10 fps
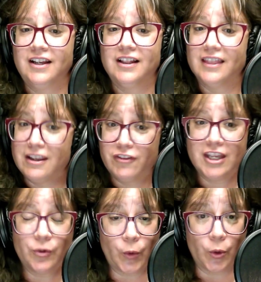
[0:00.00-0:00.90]
living
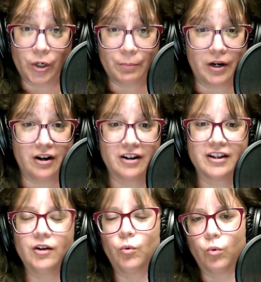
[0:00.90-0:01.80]
in Rohnert
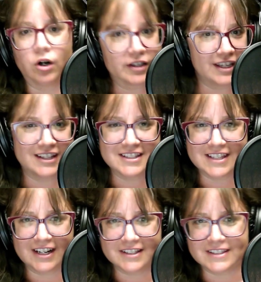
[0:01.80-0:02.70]
Park working in
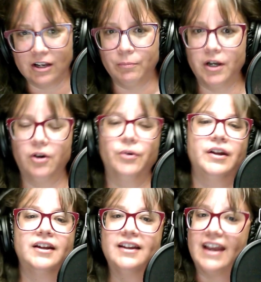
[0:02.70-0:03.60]
San Anselmo
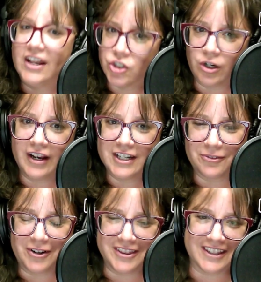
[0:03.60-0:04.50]
and trying to
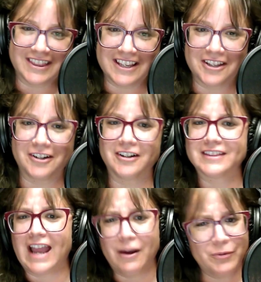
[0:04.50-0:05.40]
run the theater,
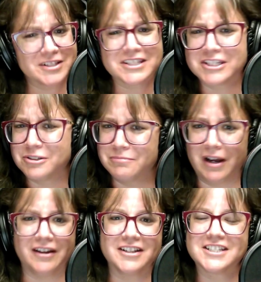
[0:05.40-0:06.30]
that was too
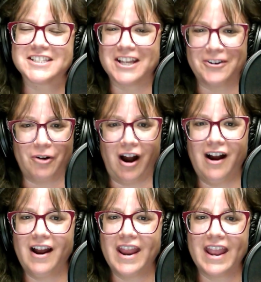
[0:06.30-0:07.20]
much. So
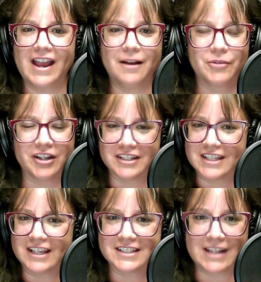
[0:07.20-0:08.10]
I am going to
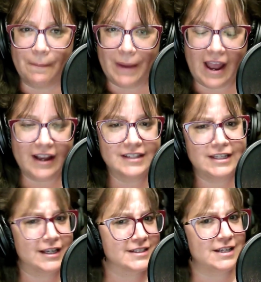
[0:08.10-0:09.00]
take a step back,
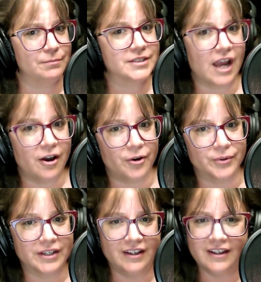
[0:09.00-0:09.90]
take a step
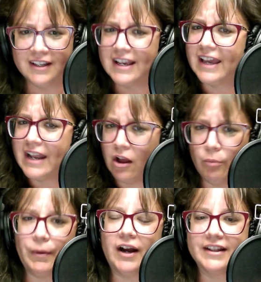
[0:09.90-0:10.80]
down, and help
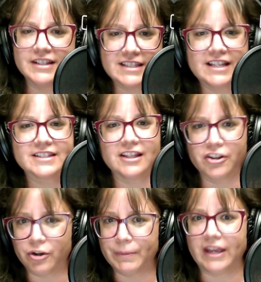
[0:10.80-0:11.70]
behind the scenes a
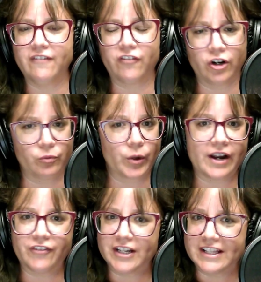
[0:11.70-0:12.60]
little bit for
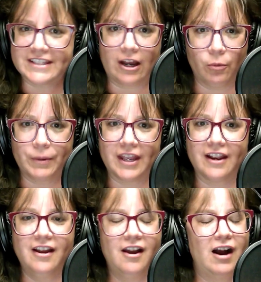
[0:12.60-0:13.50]
whatever needs helping.
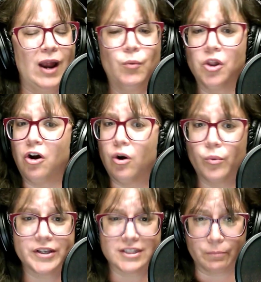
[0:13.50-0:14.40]
I will
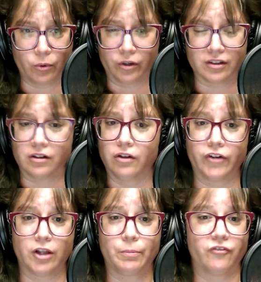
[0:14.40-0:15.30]
always support the
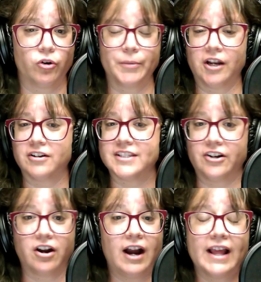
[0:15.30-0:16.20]
Cloverdale Performing Arts
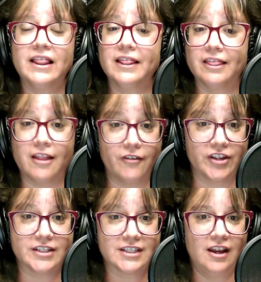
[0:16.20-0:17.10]
Center. I love
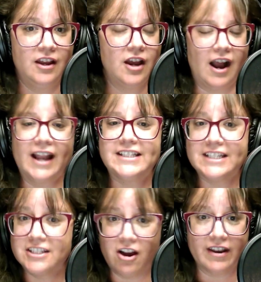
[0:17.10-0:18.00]
it. I
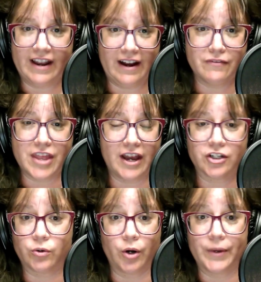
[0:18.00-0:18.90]
did not have that
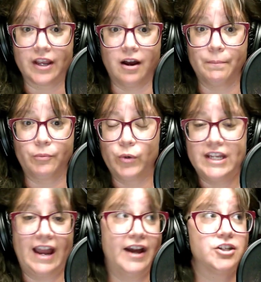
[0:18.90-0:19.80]
growing up. We
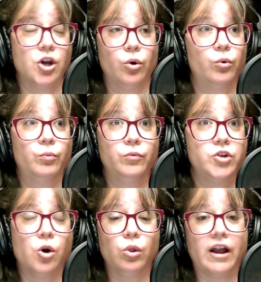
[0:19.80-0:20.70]
had no
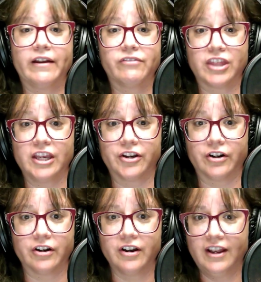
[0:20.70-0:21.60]
no live
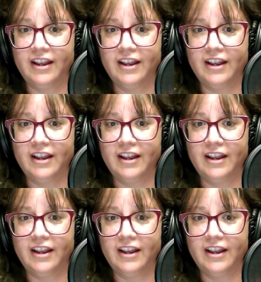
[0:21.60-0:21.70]
theater